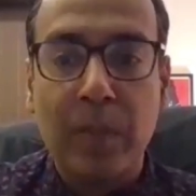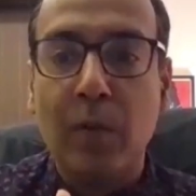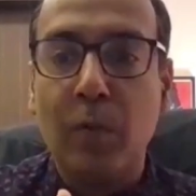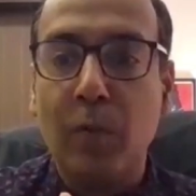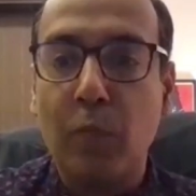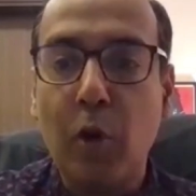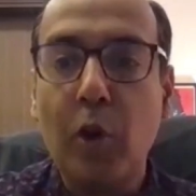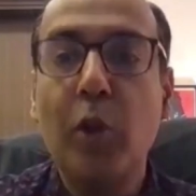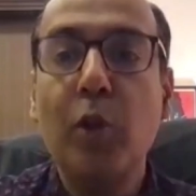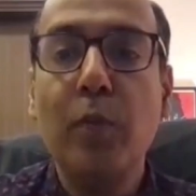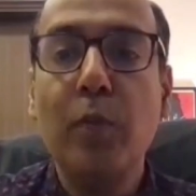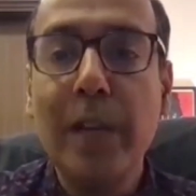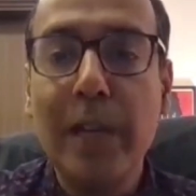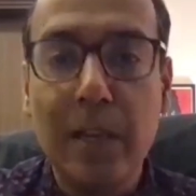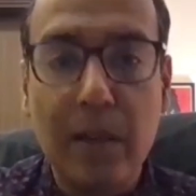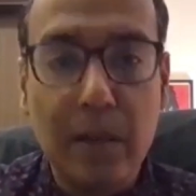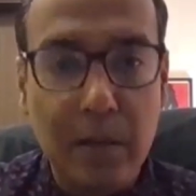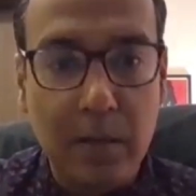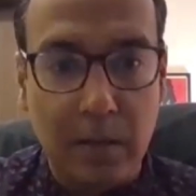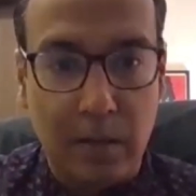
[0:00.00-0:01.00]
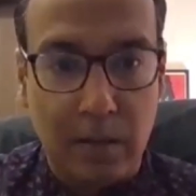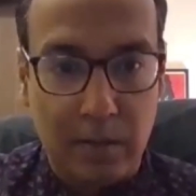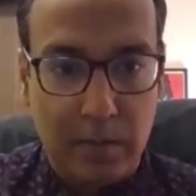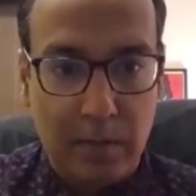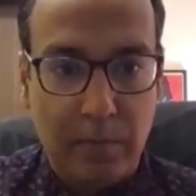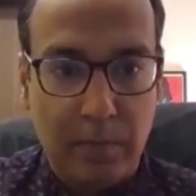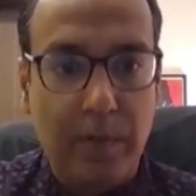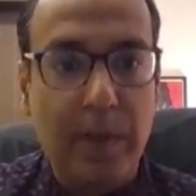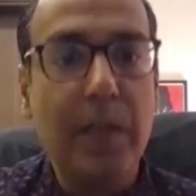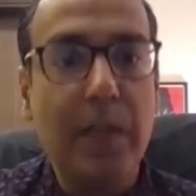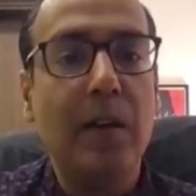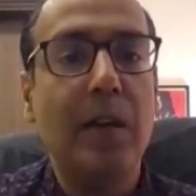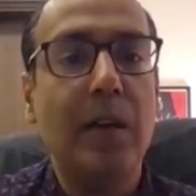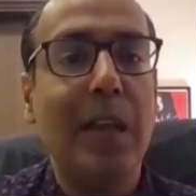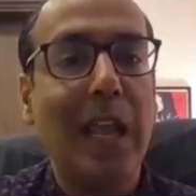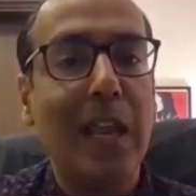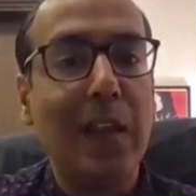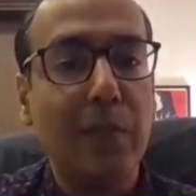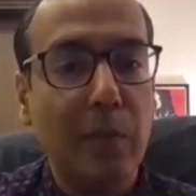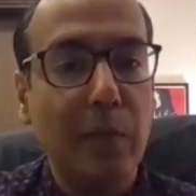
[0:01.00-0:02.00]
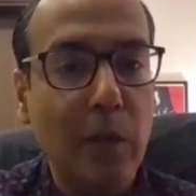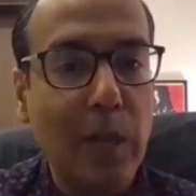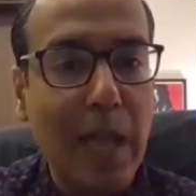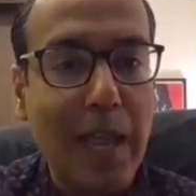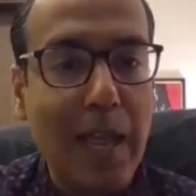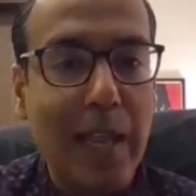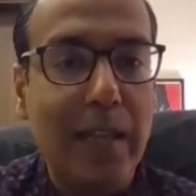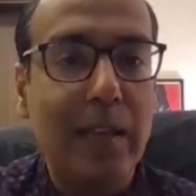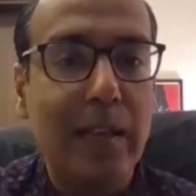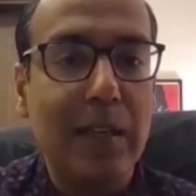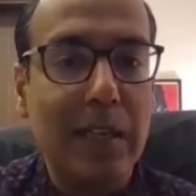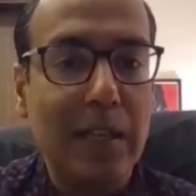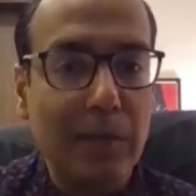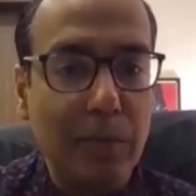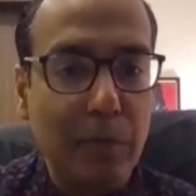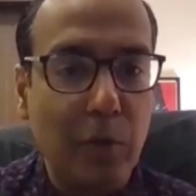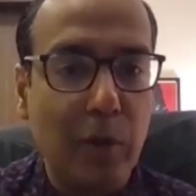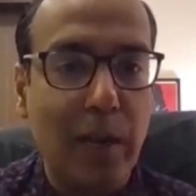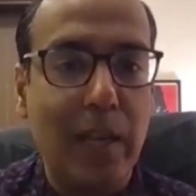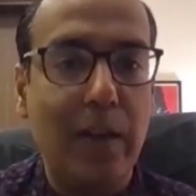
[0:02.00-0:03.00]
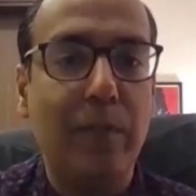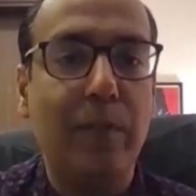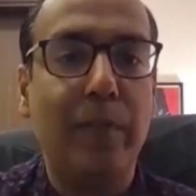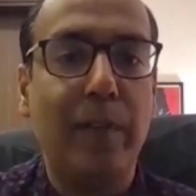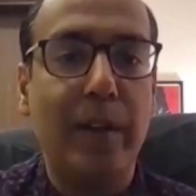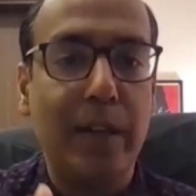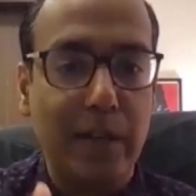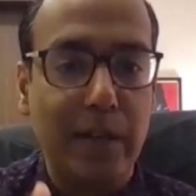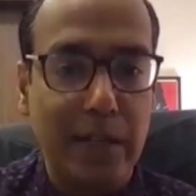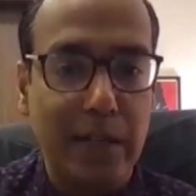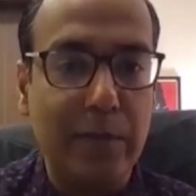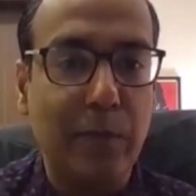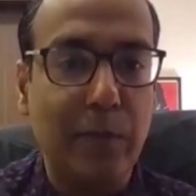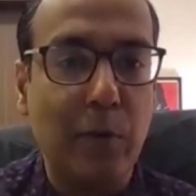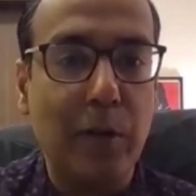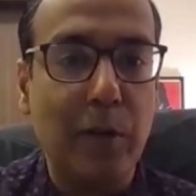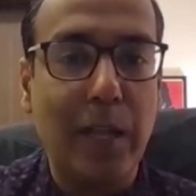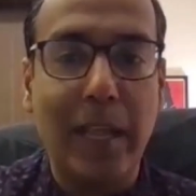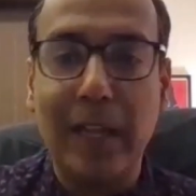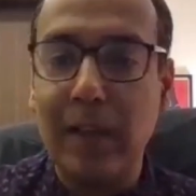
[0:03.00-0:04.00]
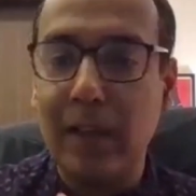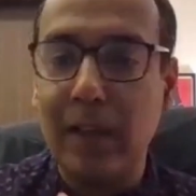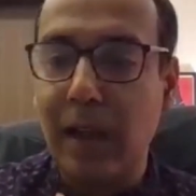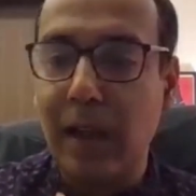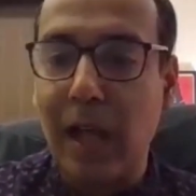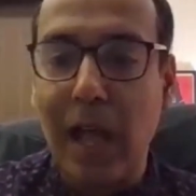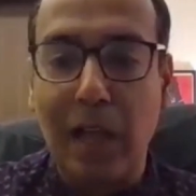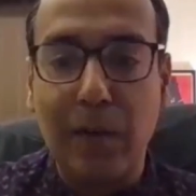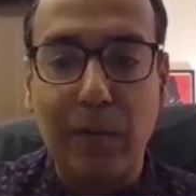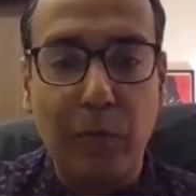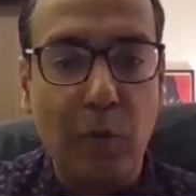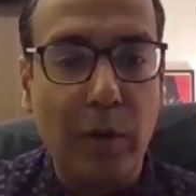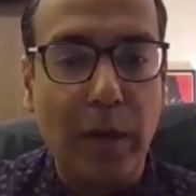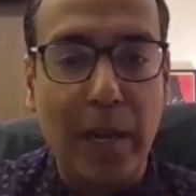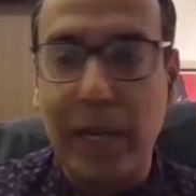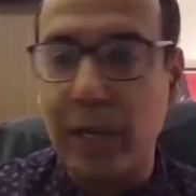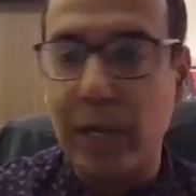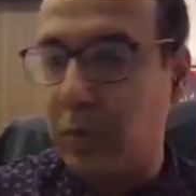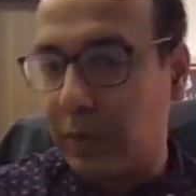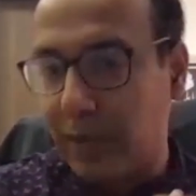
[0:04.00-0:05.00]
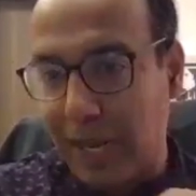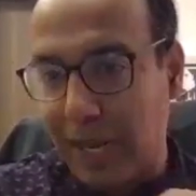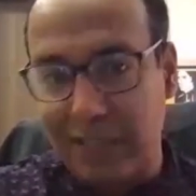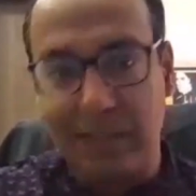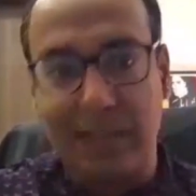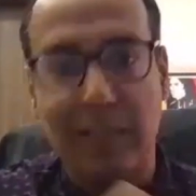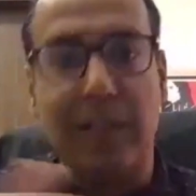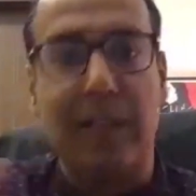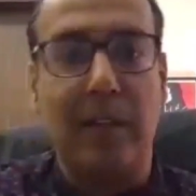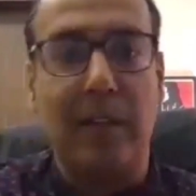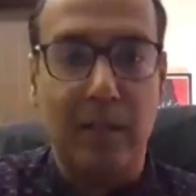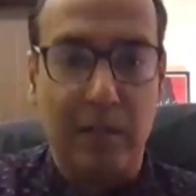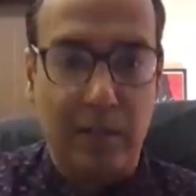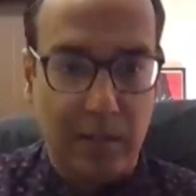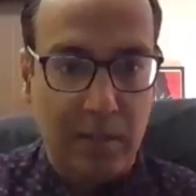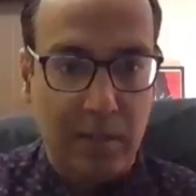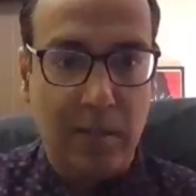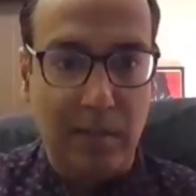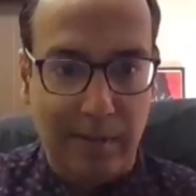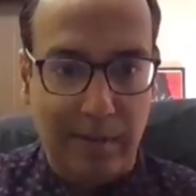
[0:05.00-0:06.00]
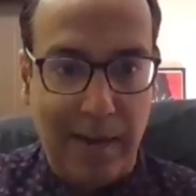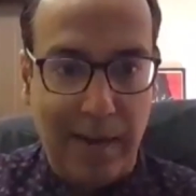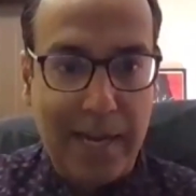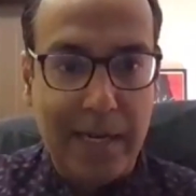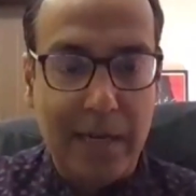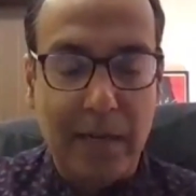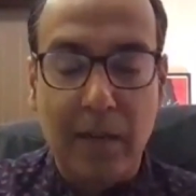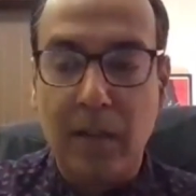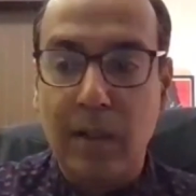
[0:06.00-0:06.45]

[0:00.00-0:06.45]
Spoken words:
what do we learn? We learn L for lion, E for elephant, T for tiger, R for rhino. That's it, right?